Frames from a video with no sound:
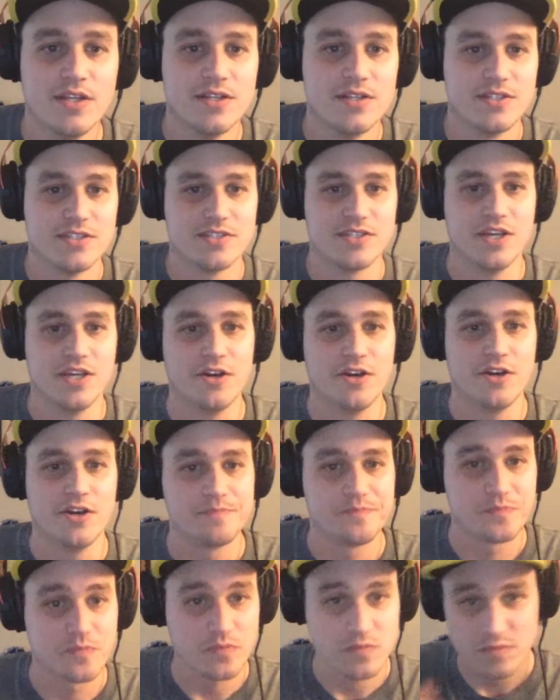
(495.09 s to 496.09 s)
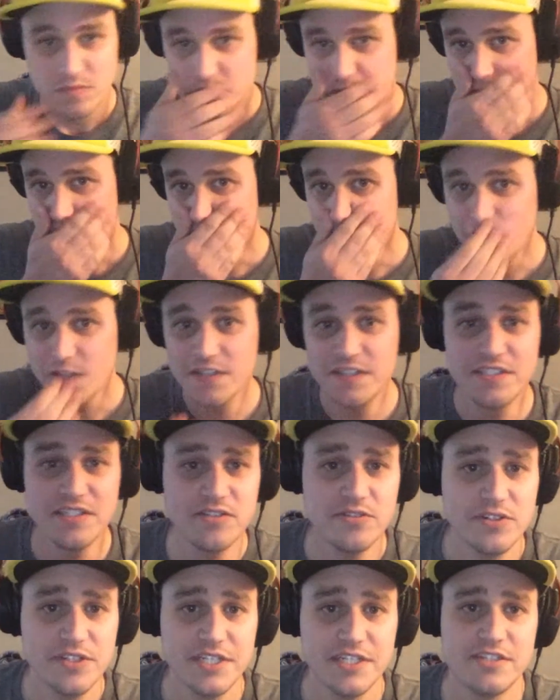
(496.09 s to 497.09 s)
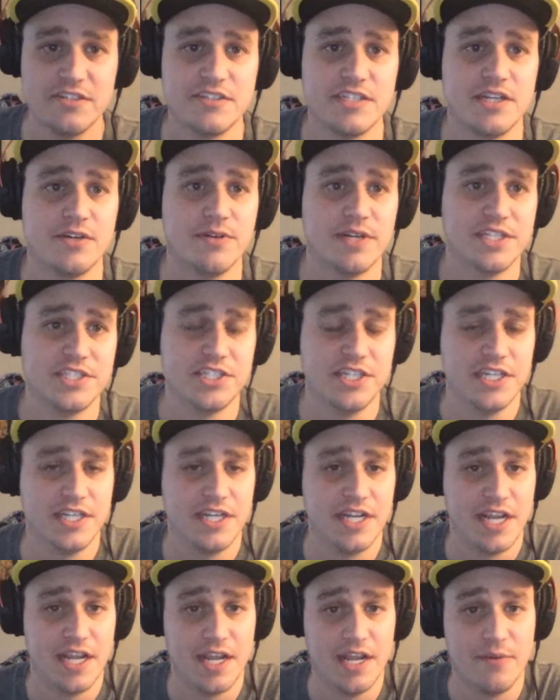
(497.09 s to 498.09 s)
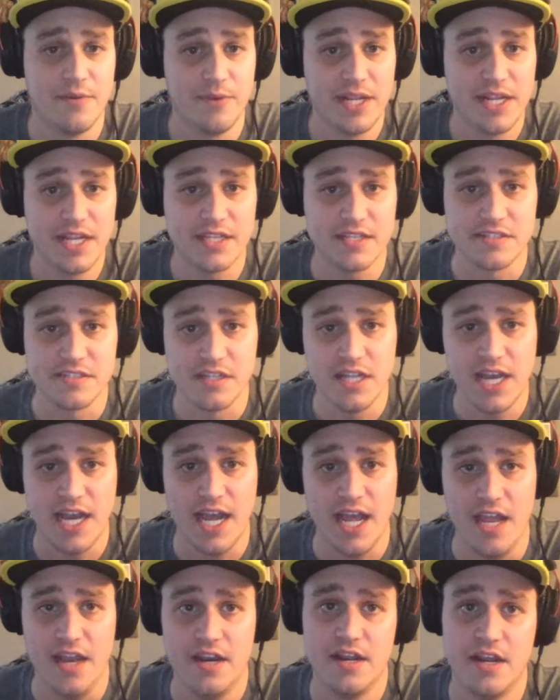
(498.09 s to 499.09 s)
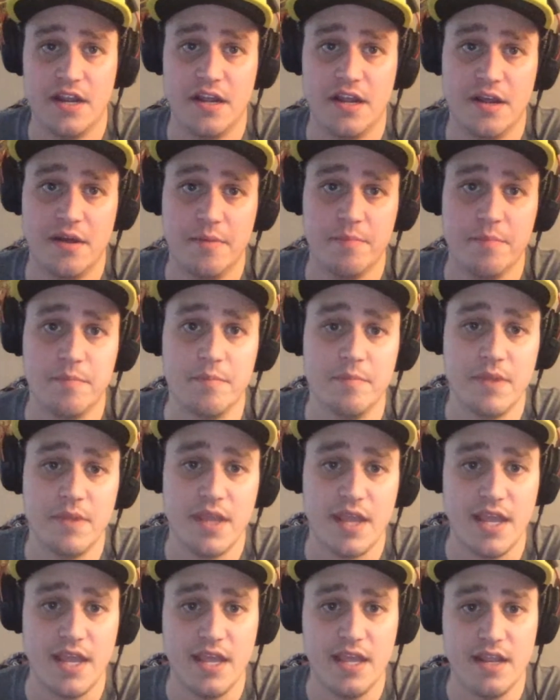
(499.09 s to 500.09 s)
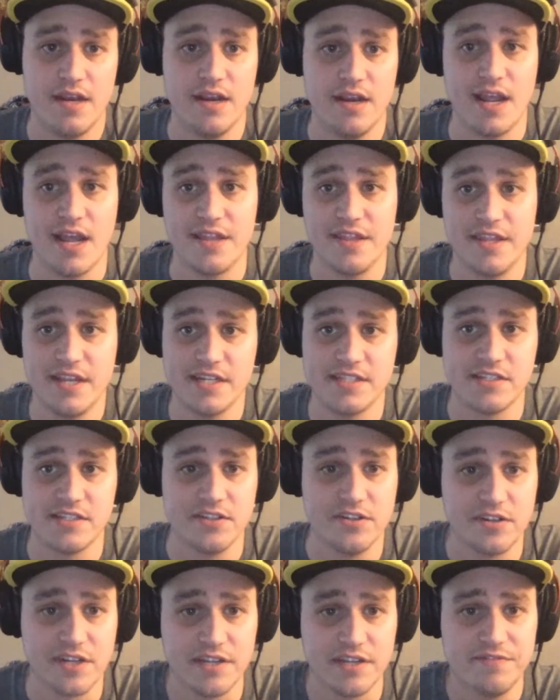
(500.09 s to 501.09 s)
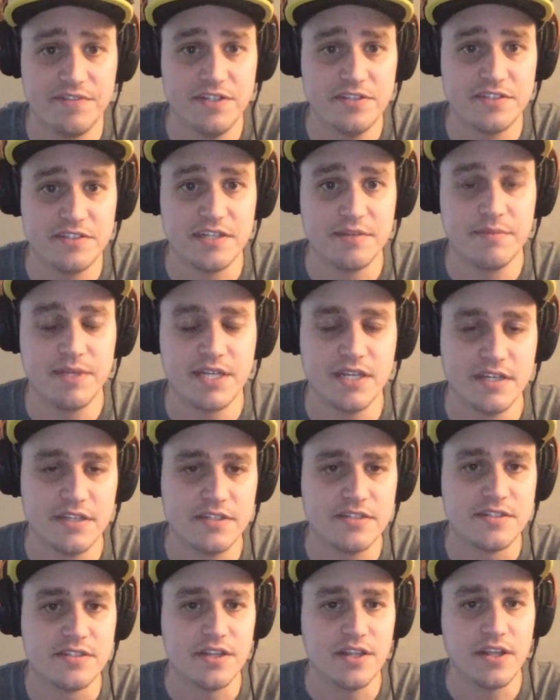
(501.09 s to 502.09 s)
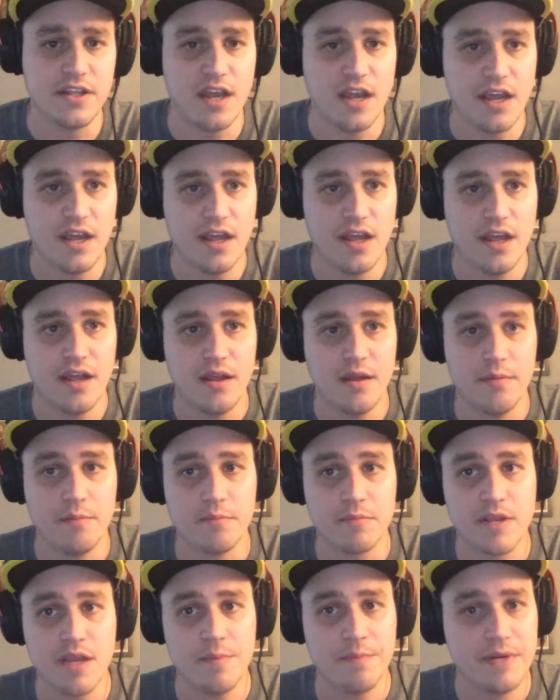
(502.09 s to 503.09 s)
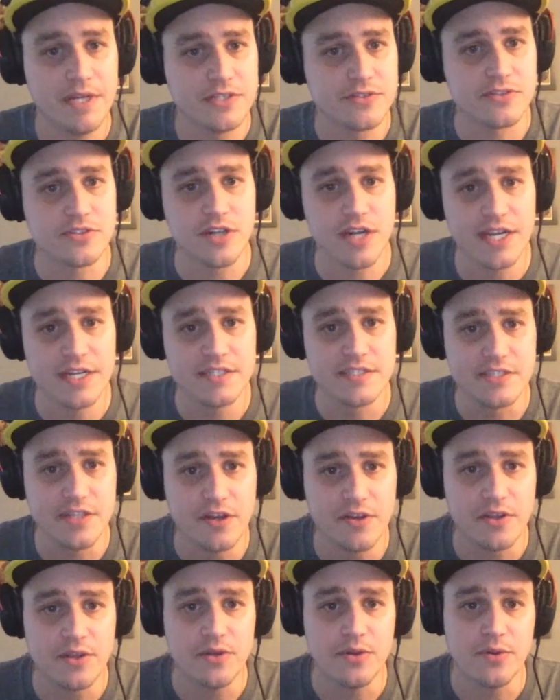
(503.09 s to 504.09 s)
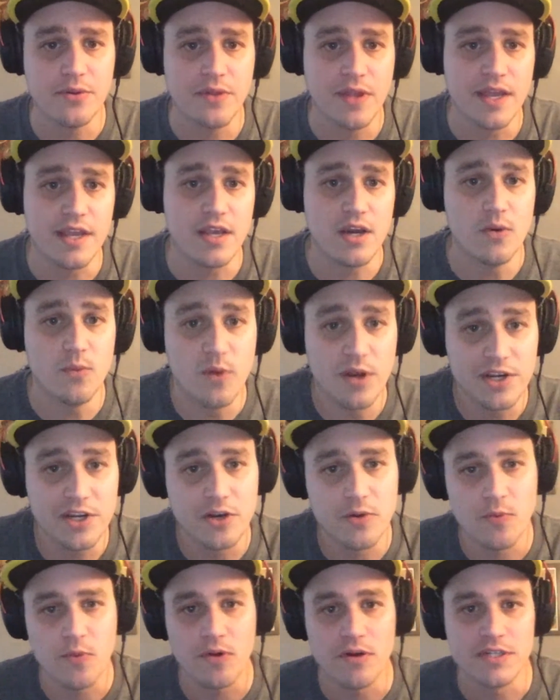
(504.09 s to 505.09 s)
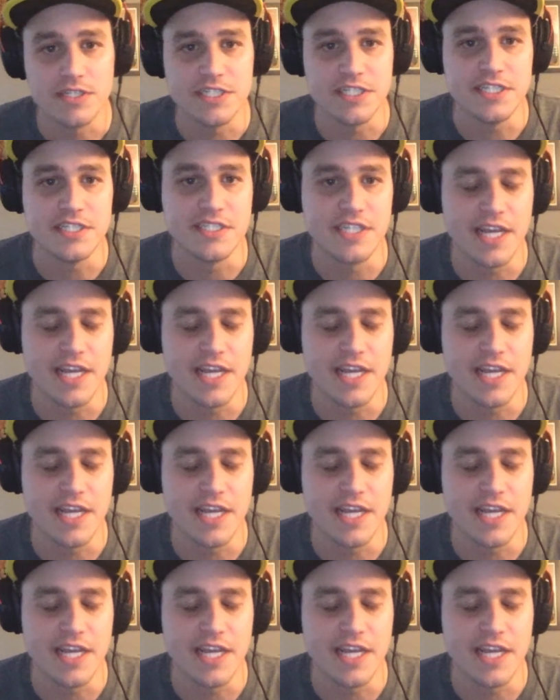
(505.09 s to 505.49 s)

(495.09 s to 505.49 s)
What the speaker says: So this is a really interesting question, and we get this a lot. And I think it's a little confusing because companies will try and sell you like a 1-year warranty.